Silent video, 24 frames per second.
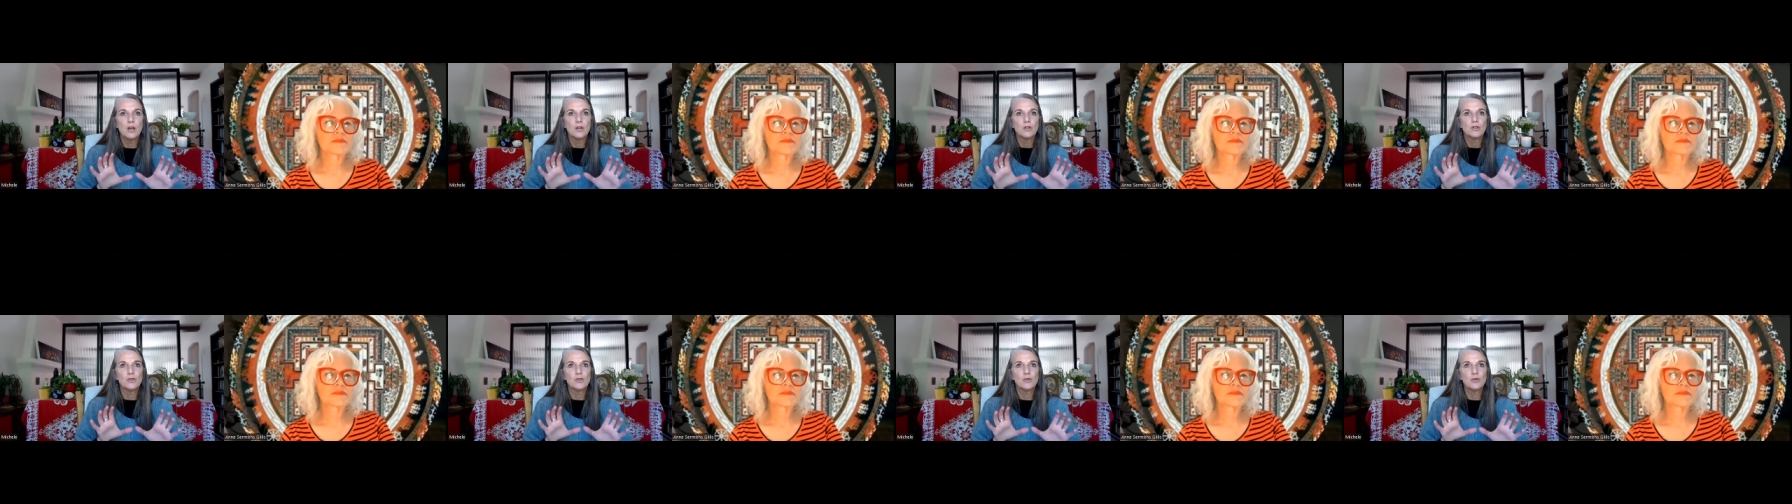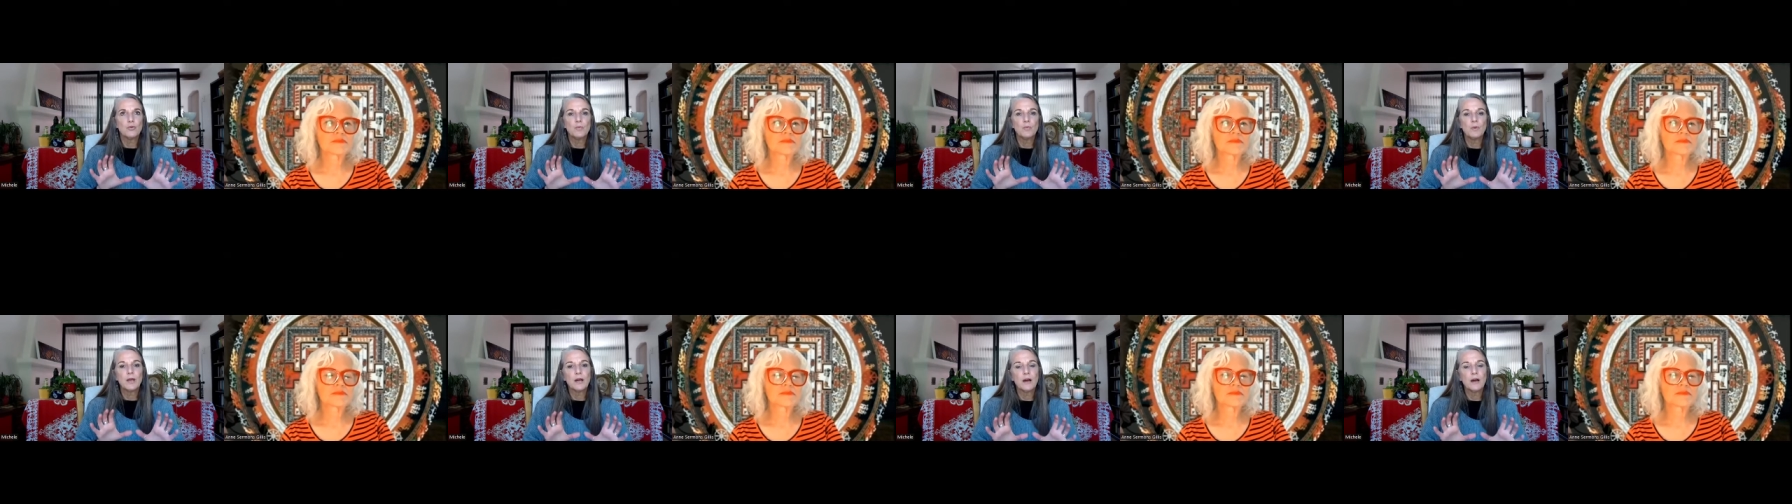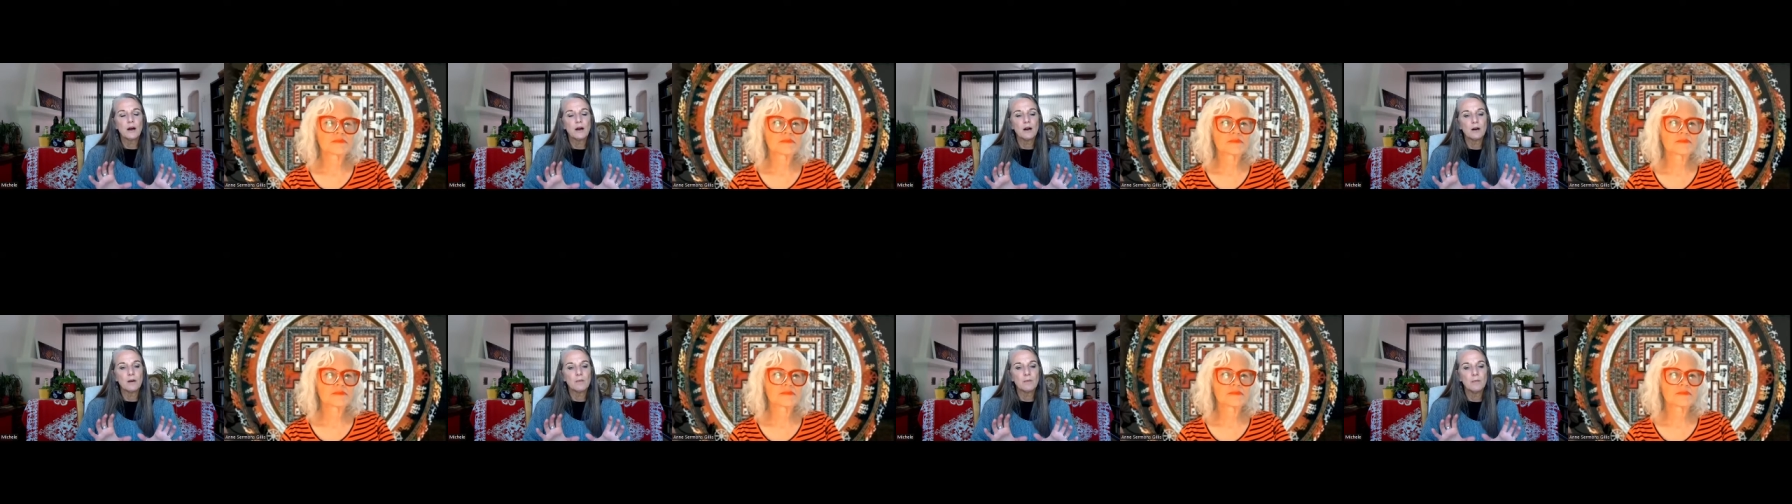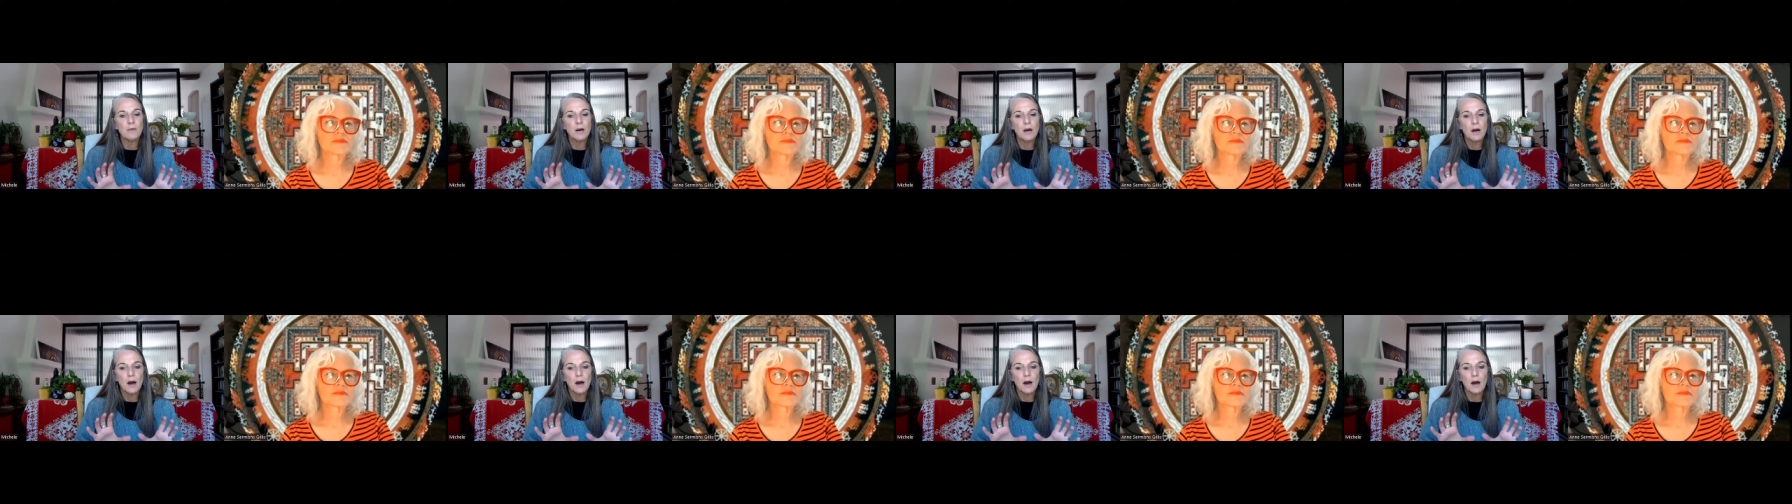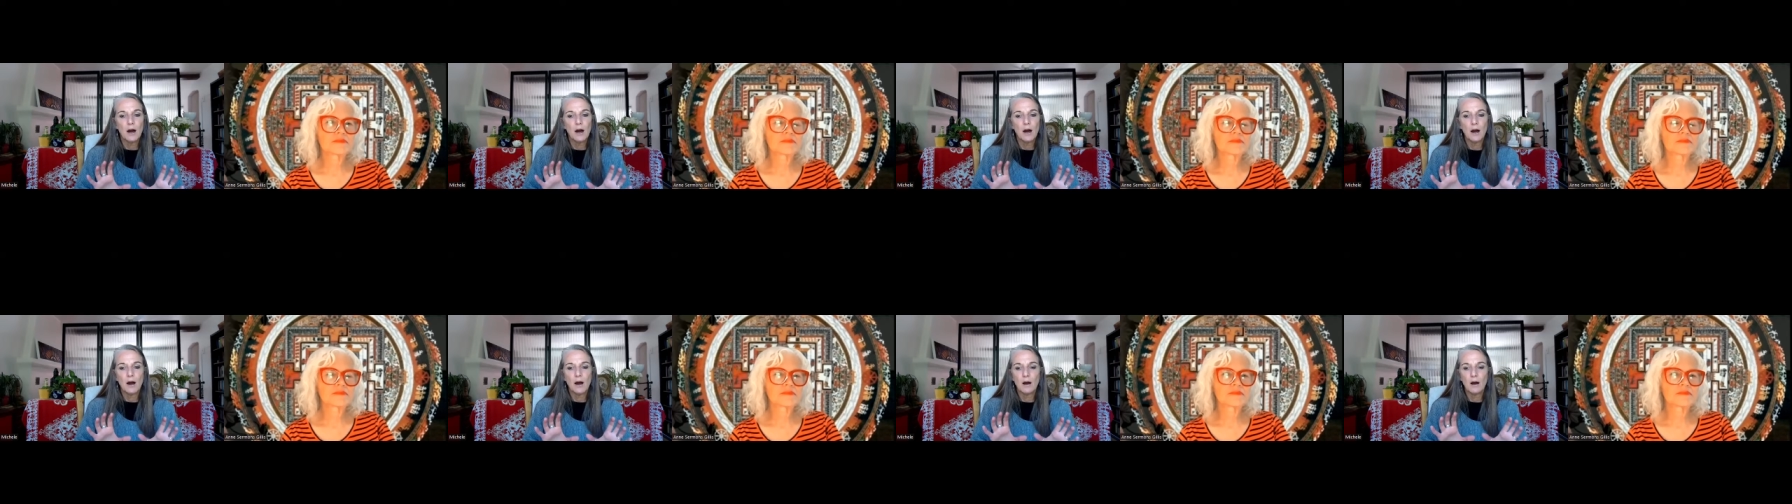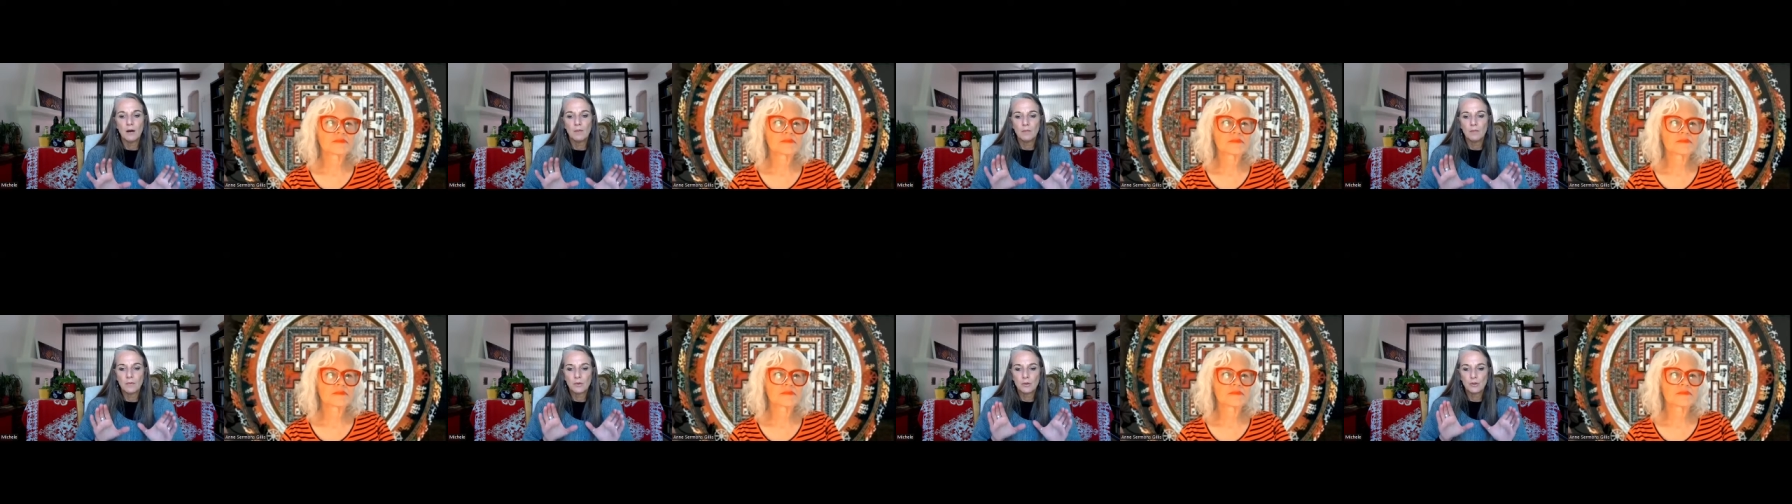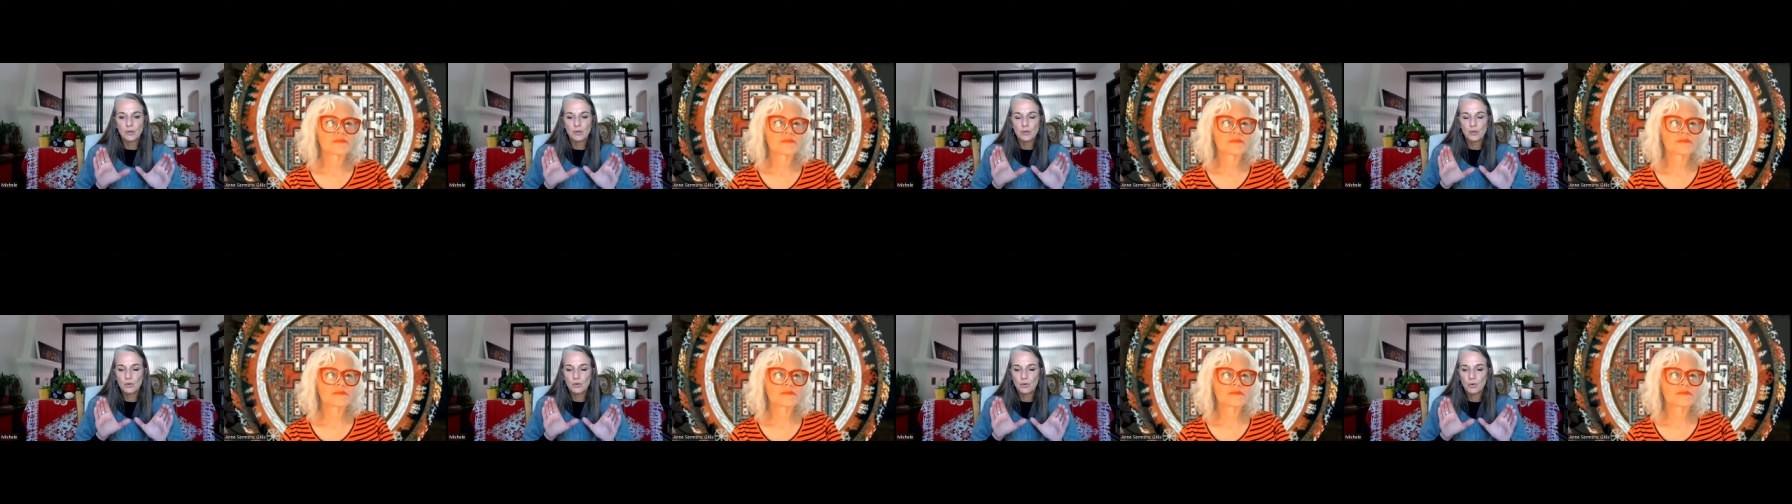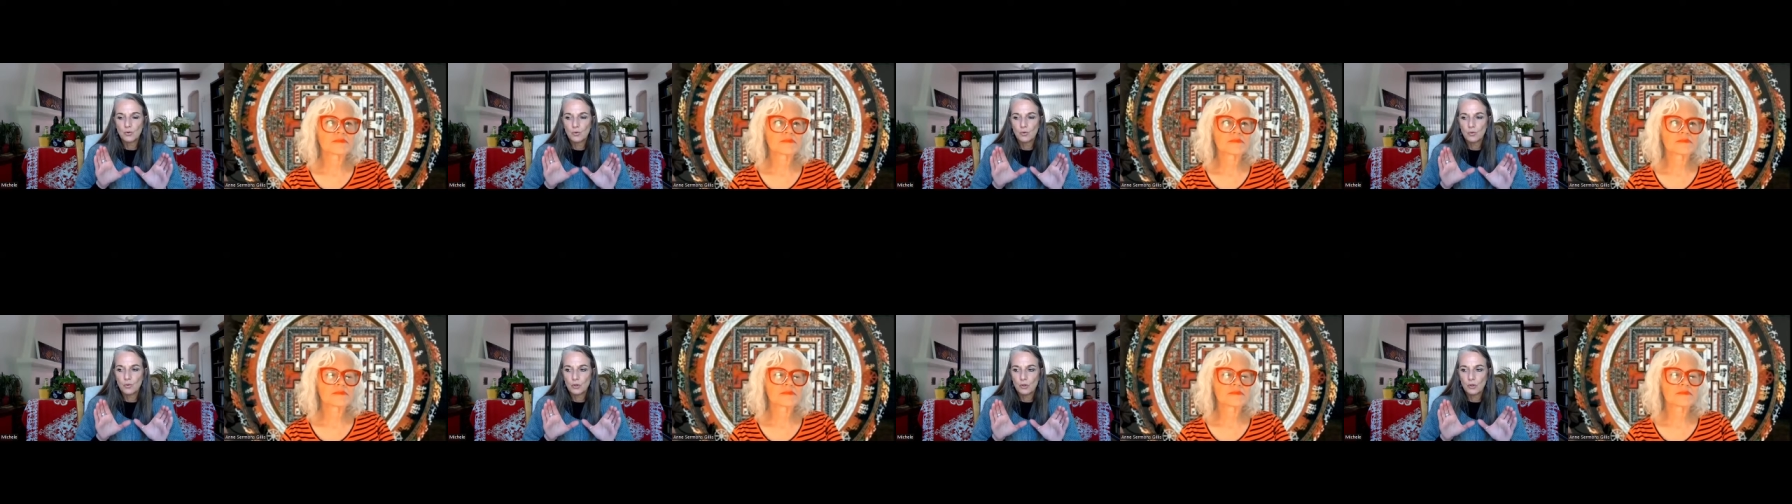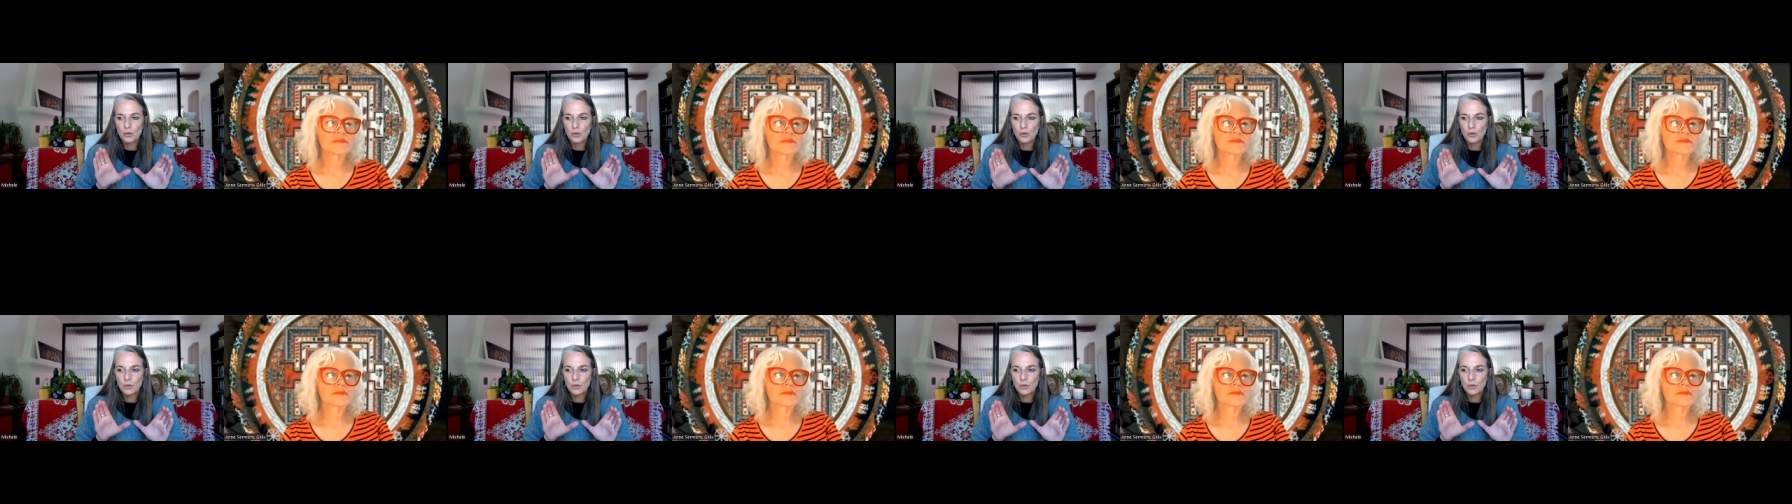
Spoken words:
to become to